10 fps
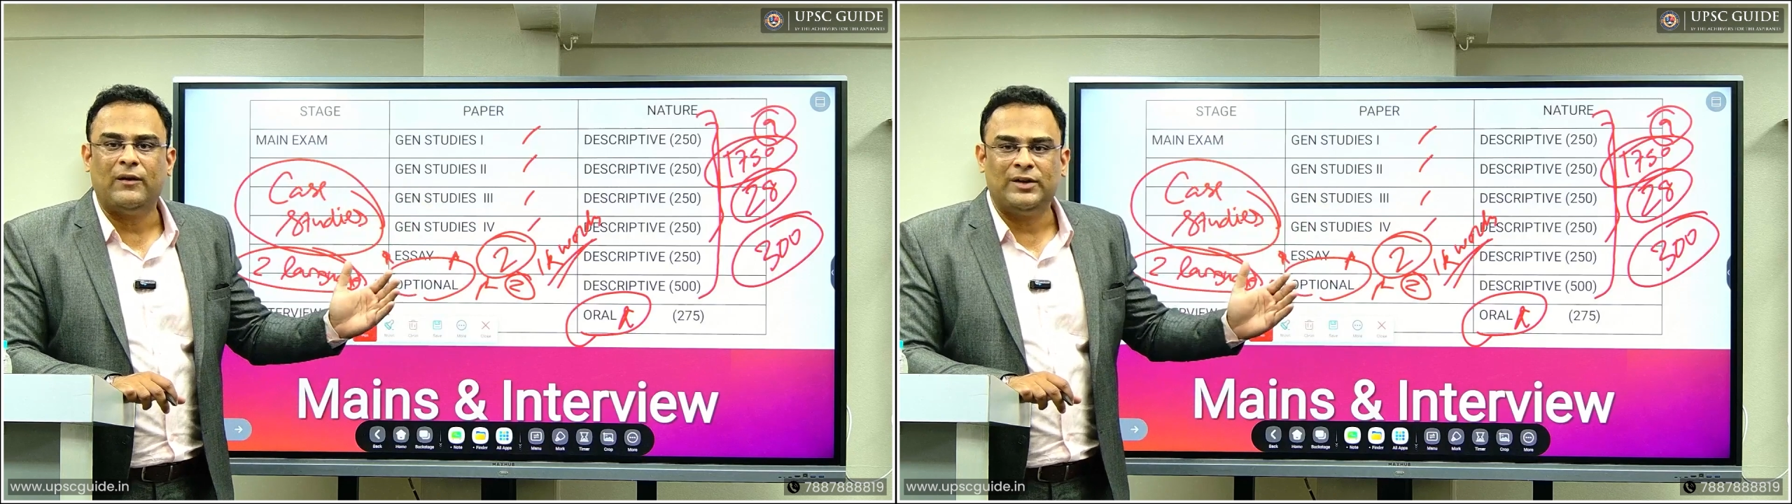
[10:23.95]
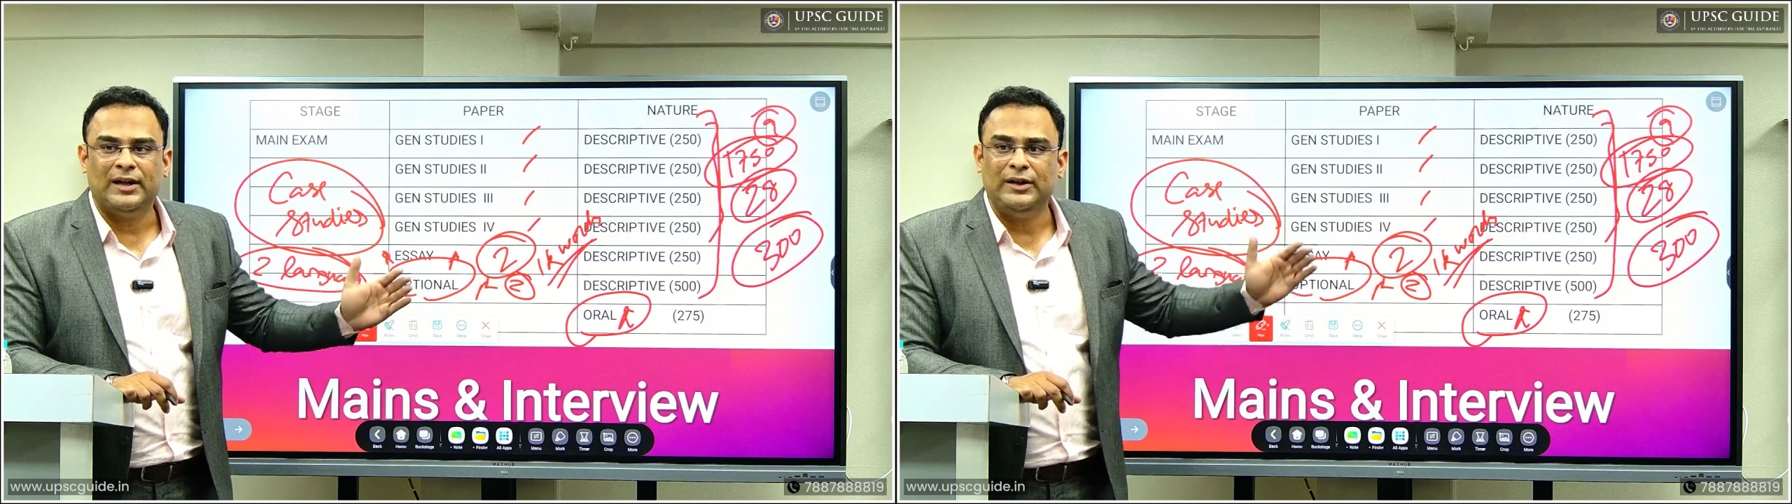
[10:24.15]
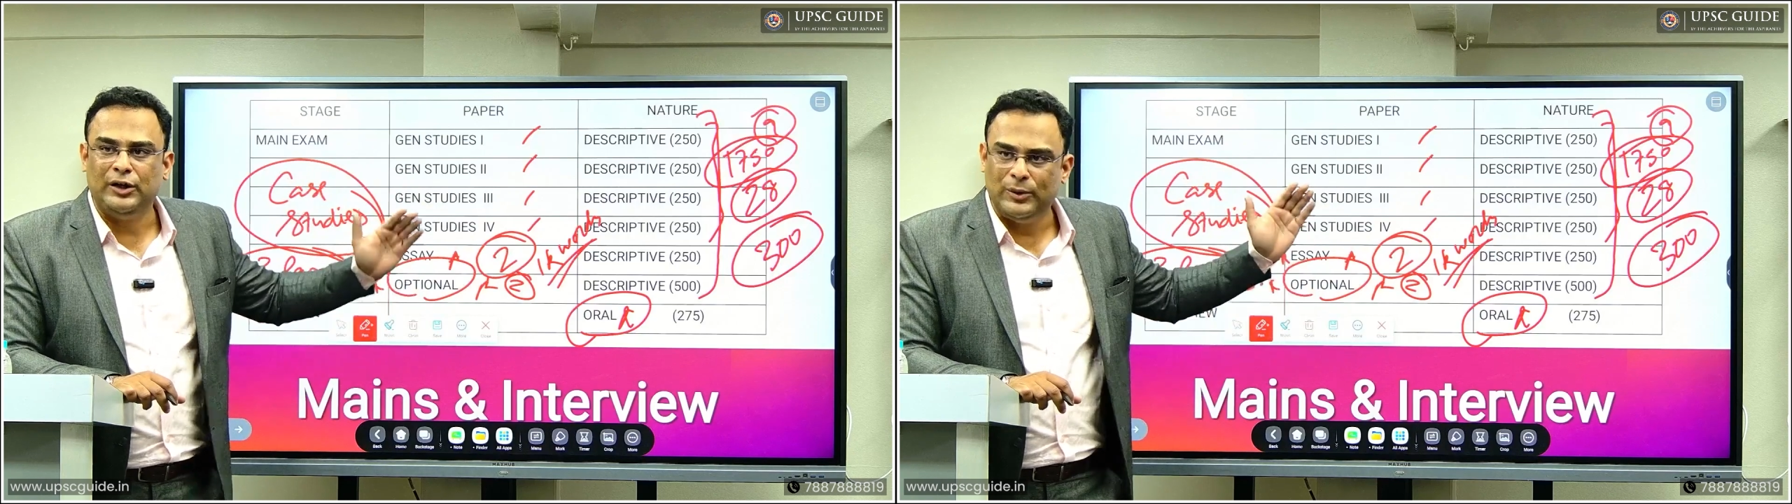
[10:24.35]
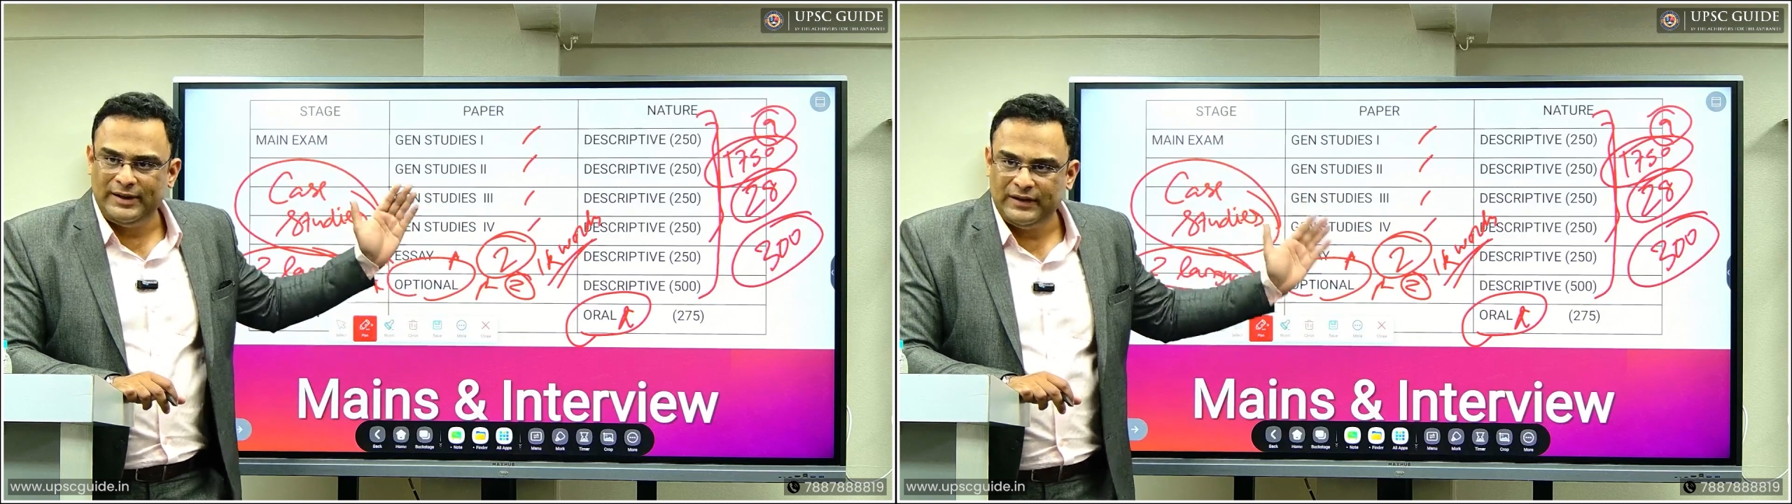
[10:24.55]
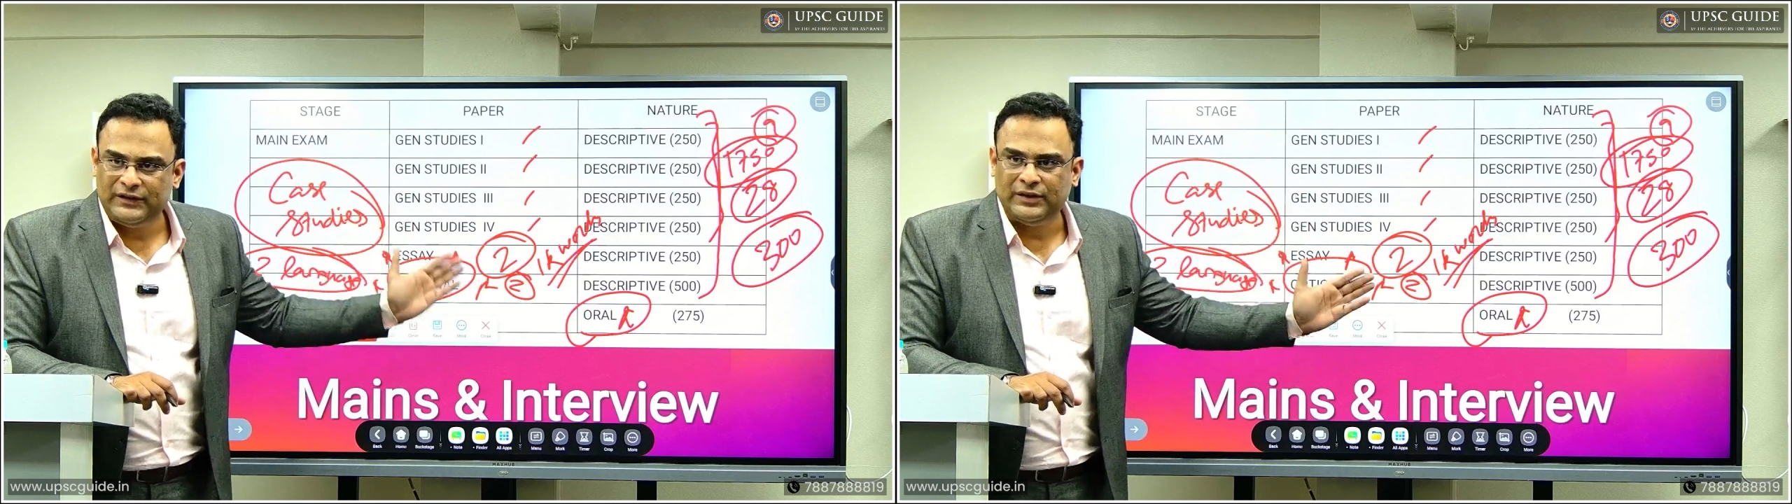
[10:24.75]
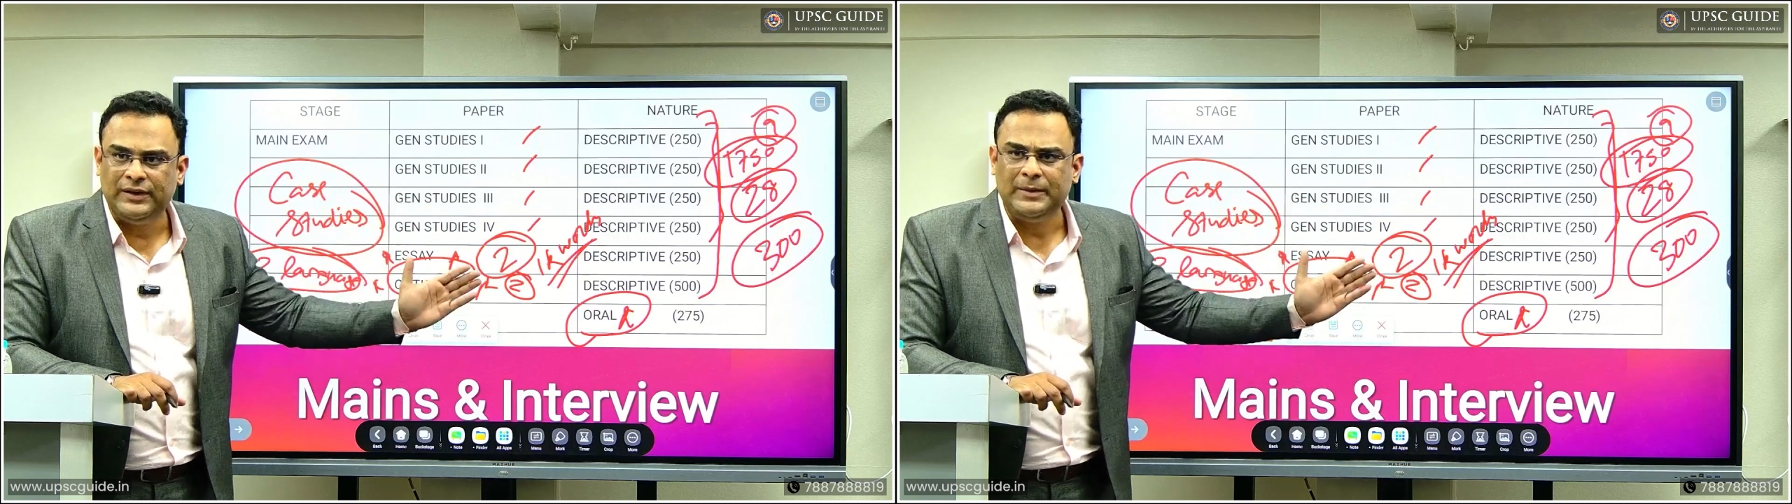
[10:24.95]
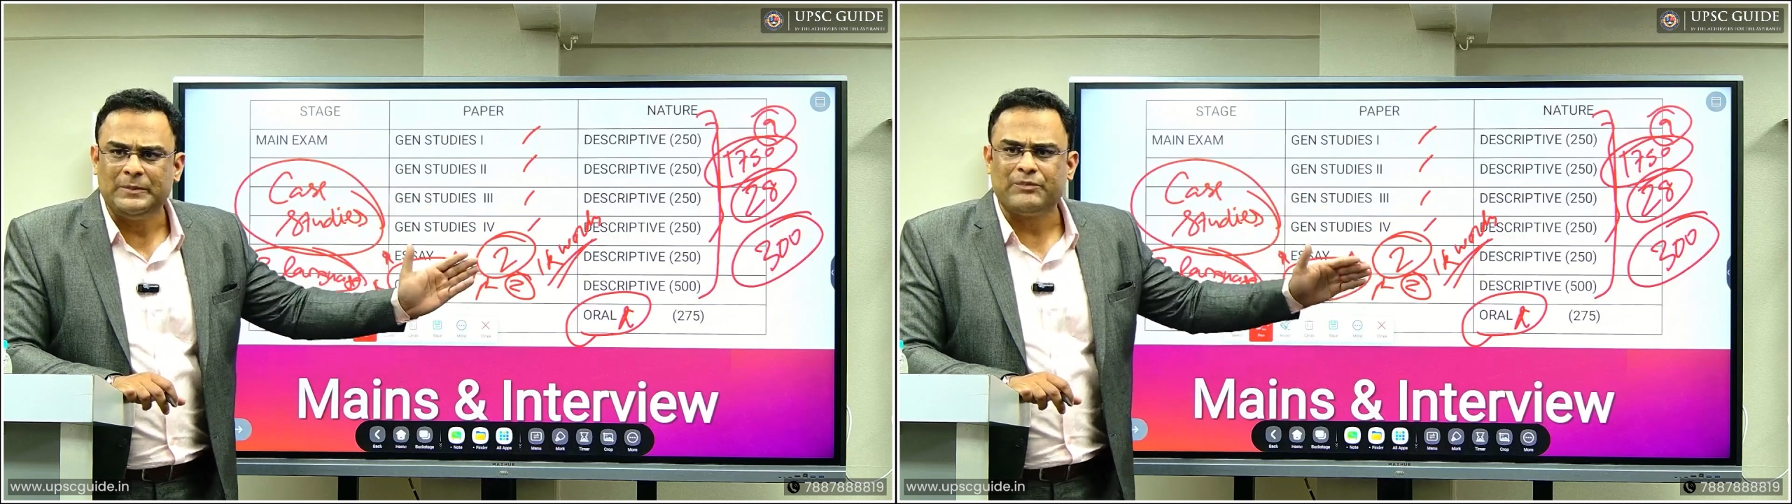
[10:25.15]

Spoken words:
done during this journey,